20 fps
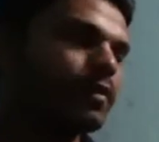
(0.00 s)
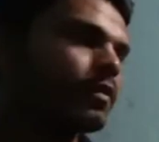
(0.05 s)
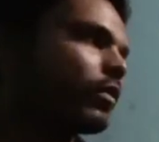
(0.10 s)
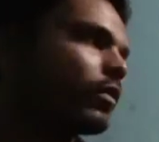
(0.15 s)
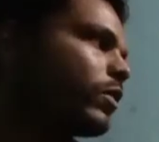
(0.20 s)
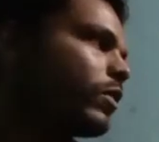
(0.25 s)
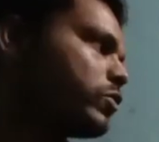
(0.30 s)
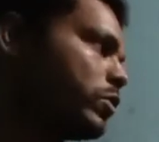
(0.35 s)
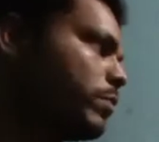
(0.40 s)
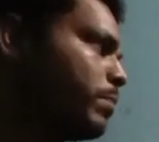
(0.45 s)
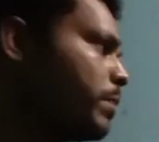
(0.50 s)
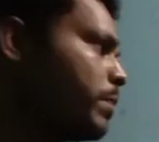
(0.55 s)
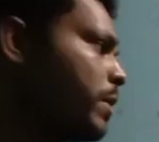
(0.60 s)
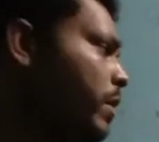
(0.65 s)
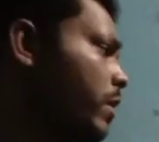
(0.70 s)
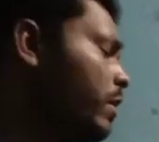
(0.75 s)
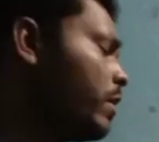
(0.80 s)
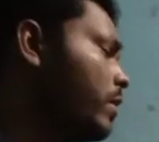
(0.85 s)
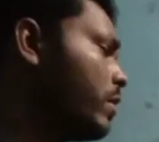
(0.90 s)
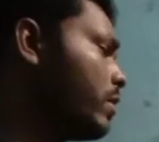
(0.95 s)

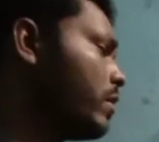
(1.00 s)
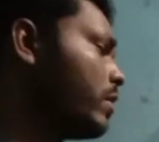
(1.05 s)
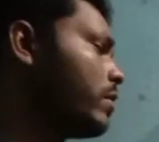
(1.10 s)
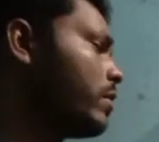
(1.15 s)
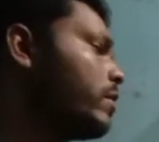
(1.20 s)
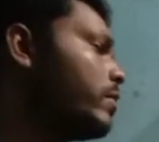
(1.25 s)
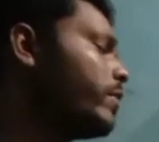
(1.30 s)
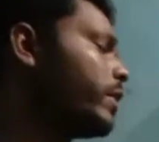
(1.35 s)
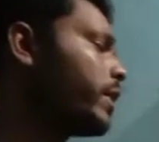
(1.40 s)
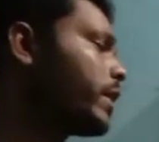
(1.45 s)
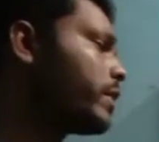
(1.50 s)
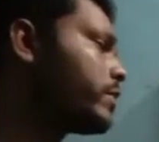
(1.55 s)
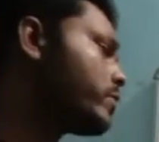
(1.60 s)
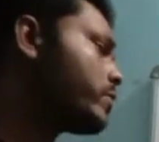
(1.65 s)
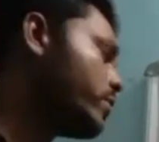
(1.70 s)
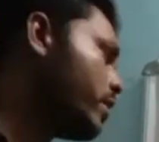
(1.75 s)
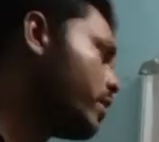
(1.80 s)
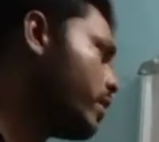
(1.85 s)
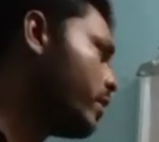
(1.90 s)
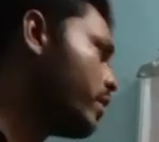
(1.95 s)
Simply, we can say
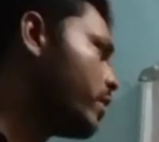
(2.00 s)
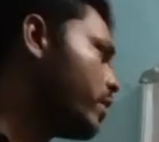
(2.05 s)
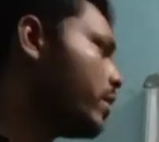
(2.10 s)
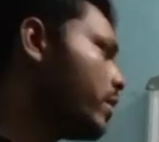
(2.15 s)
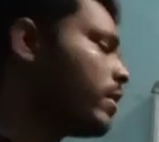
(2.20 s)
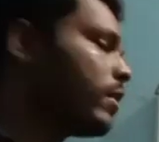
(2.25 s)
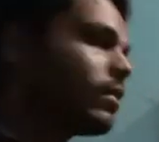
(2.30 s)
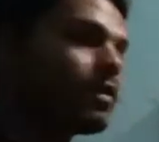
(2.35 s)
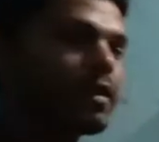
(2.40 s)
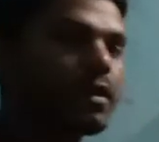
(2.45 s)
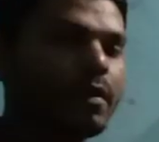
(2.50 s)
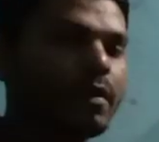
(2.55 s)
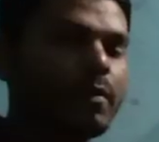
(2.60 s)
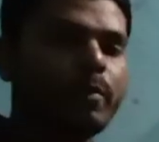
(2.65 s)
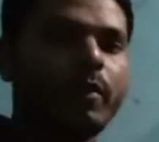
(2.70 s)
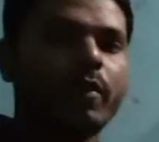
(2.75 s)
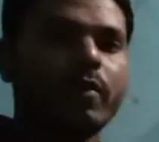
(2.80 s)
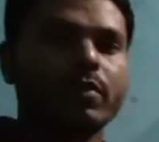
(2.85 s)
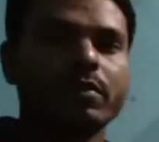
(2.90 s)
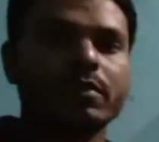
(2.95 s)
that the
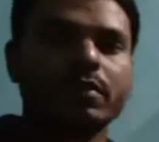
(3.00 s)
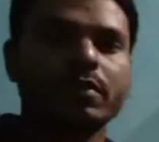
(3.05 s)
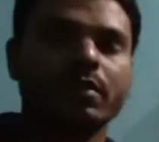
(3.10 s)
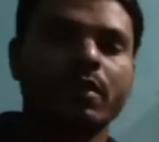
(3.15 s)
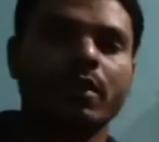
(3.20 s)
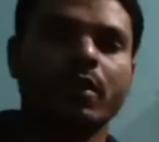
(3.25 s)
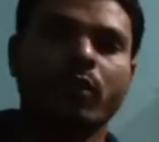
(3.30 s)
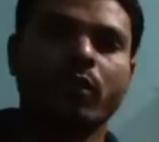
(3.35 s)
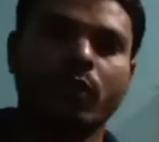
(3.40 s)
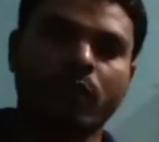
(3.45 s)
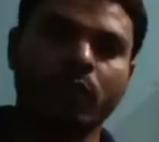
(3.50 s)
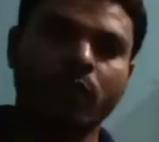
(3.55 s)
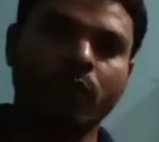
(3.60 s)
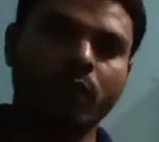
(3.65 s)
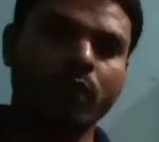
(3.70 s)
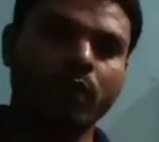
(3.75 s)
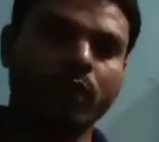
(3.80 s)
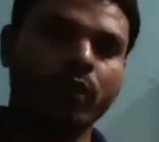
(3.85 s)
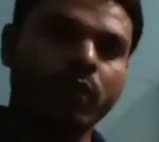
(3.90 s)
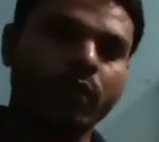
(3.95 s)
compounds
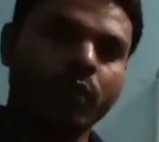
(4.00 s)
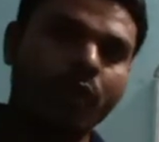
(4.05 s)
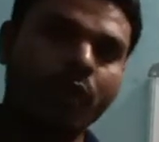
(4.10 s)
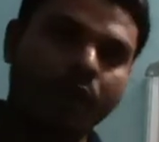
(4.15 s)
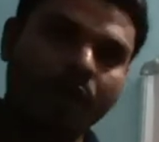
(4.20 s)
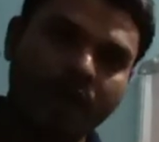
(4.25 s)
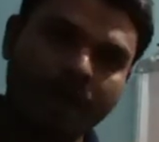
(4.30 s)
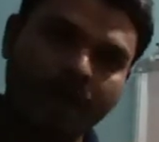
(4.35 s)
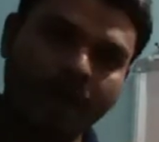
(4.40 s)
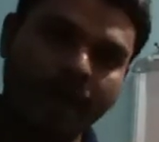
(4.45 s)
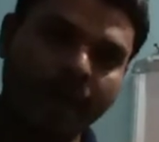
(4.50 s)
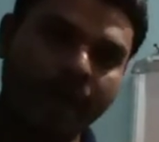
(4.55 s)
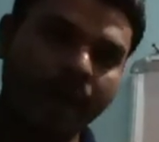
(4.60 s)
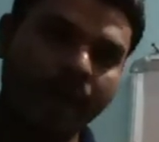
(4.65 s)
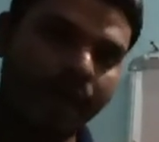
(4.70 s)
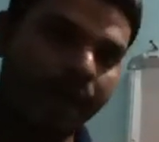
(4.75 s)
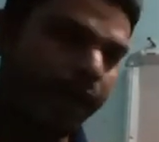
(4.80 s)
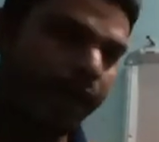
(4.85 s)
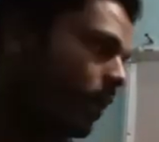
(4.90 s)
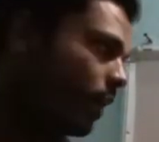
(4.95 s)
who all
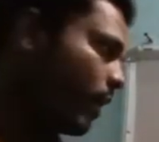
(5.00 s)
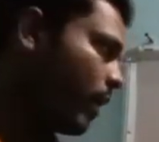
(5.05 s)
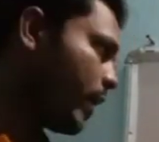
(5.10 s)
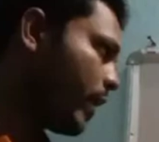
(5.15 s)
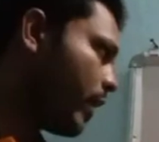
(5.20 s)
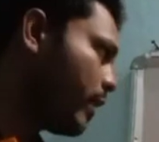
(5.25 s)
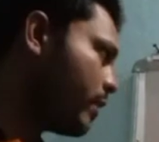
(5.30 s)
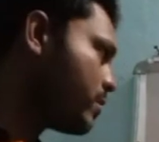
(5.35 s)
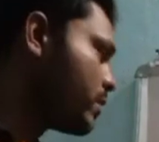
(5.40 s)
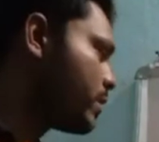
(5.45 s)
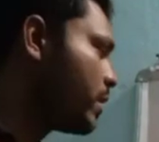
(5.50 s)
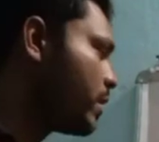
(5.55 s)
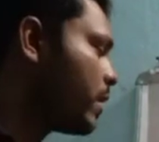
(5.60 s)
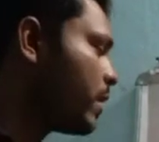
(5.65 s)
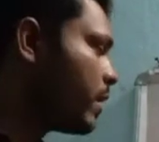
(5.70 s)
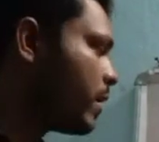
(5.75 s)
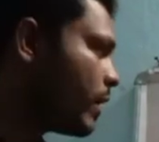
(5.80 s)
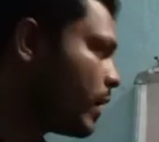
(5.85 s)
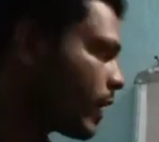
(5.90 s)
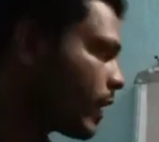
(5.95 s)
has
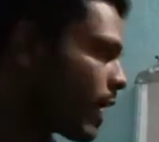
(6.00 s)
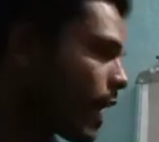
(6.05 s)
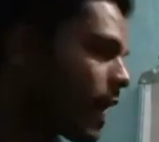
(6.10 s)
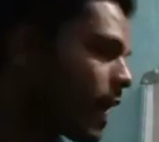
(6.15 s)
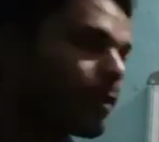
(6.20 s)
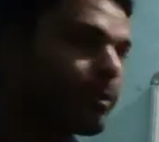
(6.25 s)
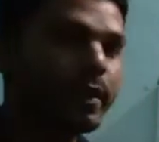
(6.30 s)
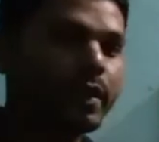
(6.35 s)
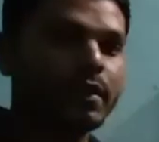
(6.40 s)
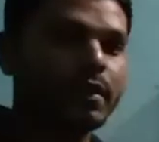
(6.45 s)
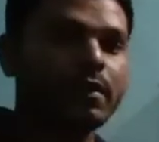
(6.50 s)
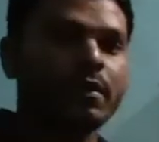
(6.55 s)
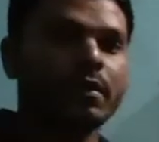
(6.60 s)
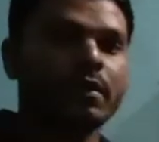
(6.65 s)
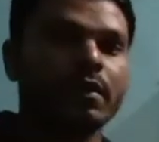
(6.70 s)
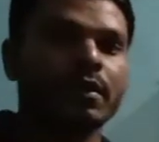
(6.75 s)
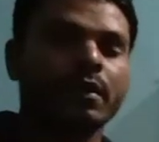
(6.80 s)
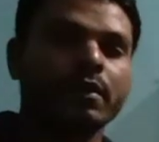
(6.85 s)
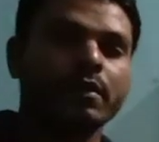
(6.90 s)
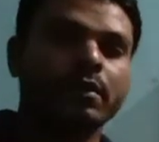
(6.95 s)
a carbon,
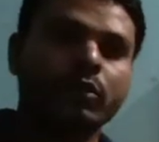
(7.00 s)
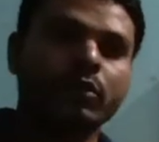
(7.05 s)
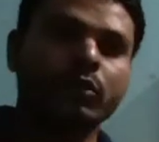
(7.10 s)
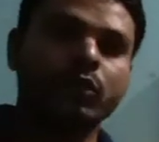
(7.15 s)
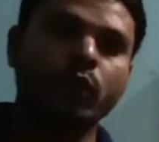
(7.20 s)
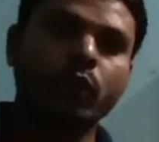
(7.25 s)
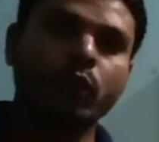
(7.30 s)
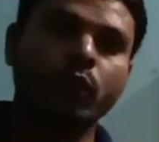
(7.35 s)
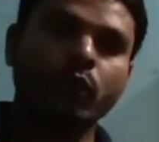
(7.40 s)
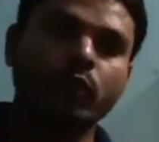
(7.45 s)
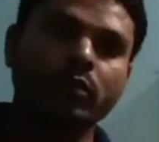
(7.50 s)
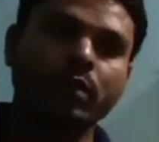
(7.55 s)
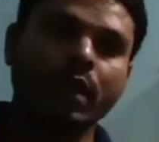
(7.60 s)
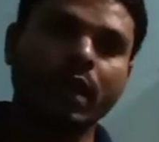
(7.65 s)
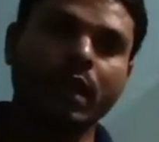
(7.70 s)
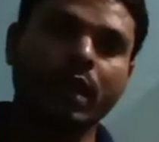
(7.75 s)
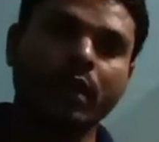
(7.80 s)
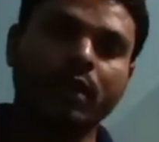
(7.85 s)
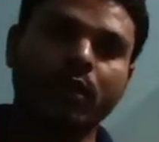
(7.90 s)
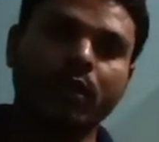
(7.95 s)
then those
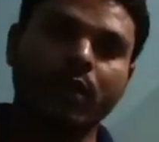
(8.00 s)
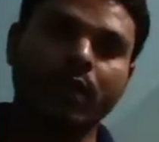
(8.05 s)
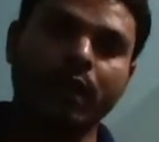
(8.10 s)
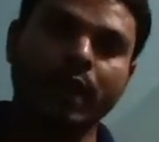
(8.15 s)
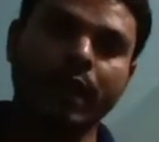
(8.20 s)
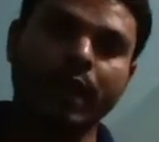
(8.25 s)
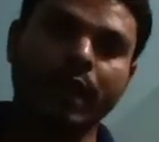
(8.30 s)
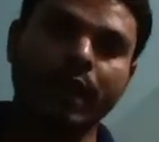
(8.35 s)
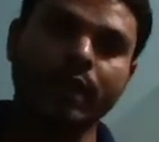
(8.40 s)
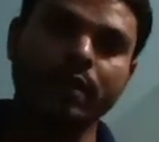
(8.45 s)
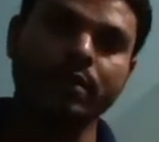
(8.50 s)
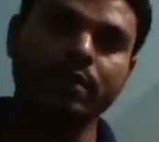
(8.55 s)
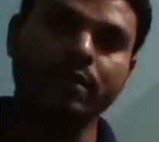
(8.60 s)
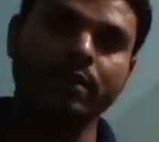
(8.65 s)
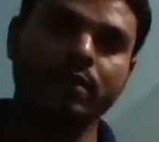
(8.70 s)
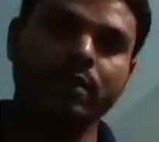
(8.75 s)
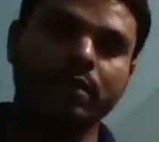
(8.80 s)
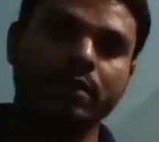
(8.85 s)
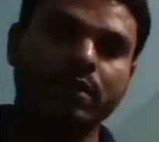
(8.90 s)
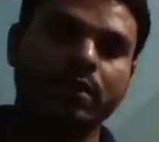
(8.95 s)
are called as
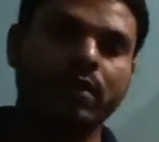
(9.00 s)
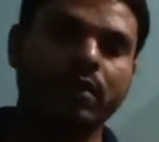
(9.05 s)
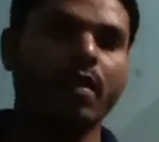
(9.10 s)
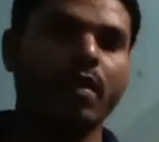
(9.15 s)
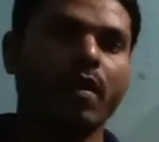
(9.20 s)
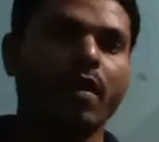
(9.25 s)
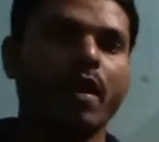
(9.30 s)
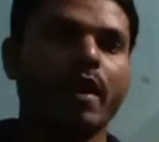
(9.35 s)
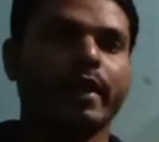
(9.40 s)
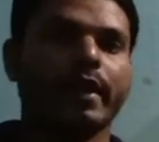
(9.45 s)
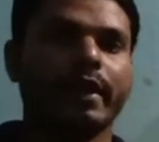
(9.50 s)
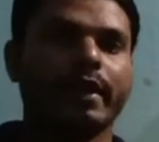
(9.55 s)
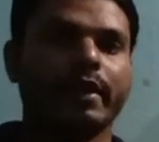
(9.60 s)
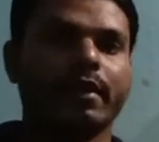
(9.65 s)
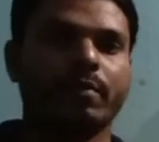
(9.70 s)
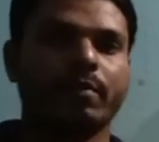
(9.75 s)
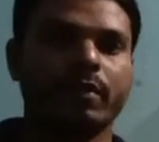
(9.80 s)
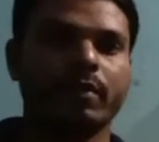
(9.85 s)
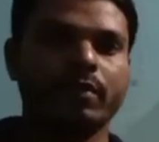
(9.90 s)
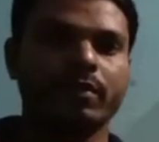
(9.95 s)
organic
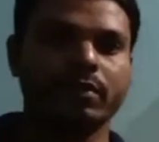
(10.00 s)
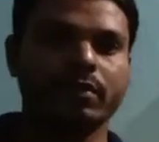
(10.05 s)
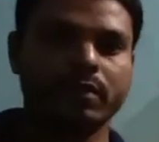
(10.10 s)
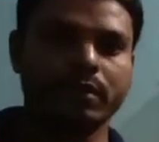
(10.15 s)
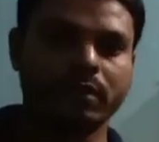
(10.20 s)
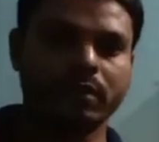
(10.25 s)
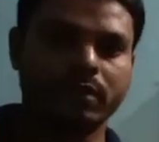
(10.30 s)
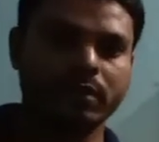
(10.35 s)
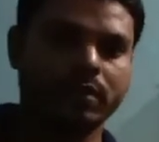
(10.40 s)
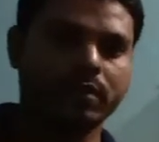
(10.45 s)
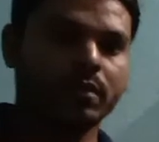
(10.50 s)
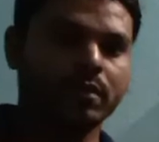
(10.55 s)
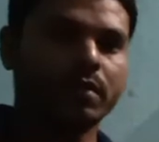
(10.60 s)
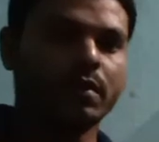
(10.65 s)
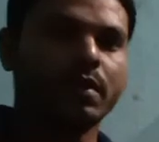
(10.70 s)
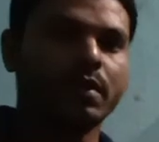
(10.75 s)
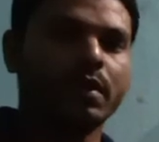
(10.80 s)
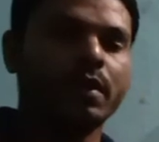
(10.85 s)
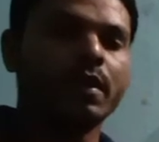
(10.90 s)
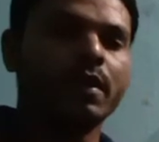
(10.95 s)
compounds.
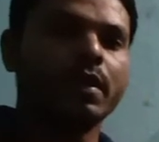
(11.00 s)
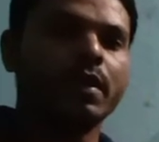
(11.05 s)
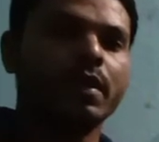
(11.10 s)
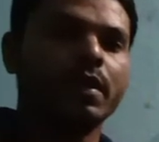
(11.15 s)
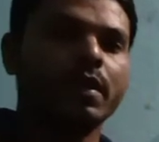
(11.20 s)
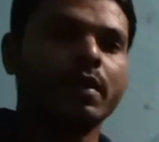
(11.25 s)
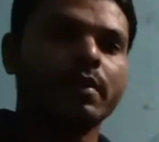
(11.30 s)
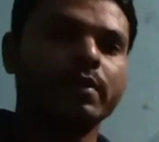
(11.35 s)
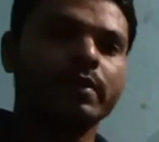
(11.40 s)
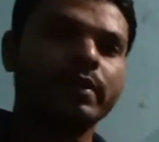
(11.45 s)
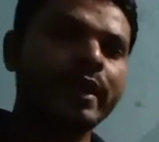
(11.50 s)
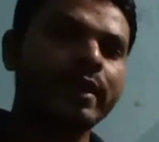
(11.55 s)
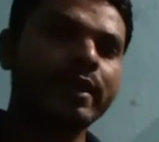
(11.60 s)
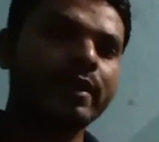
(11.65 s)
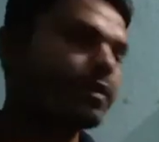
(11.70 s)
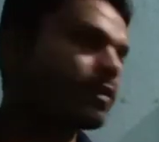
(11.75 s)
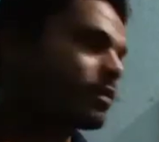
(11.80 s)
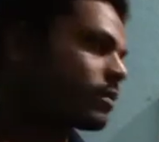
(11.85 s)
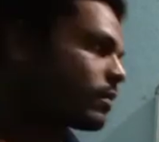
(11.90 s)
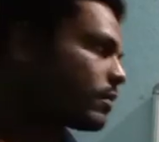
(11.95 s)

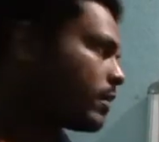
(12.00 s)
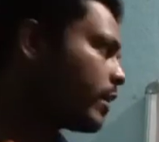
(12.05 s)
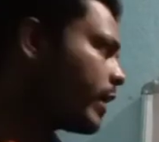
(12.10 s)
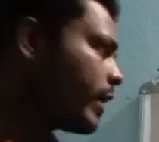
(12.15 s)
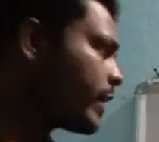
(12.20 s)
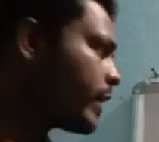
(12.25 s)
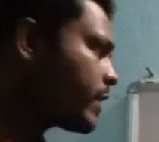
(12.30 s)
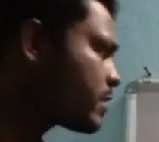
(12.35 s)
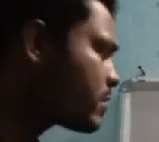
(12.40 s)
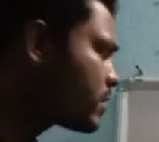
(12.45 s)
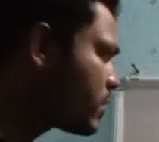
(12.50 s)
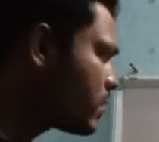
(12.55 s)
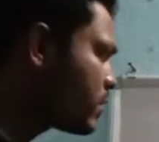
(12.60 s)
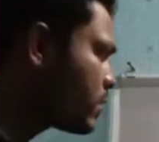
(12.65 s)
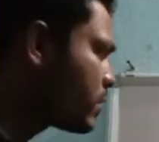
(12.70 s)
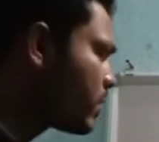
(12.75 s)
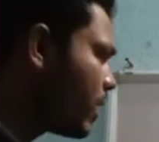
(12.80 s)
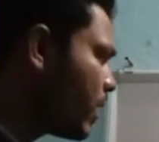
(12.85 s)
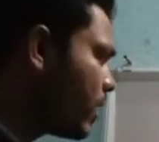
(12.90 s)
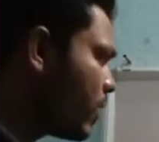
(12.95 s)
Then the next
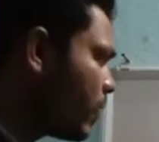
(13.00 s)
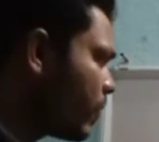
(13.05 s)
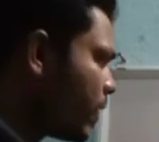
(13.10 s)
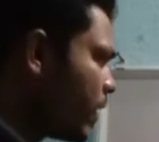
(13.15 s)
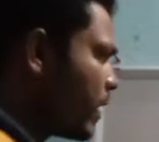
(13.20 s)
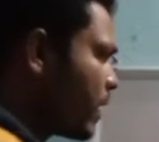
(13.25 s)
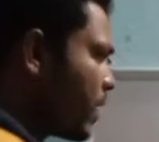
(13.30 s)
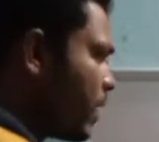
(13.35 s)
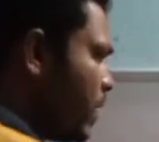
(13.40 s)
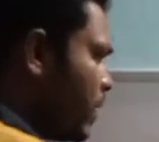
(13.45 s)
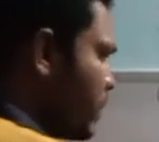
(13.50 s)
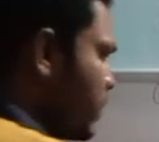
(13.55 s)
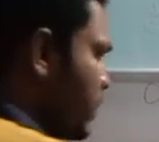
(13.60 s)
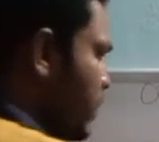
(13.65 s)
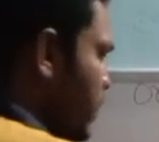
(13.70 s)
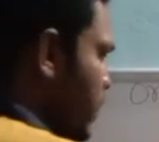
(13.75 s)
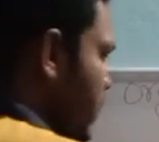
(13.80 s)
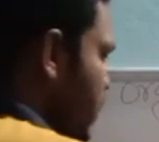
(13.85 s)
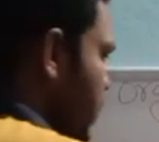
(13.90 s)
thing will come.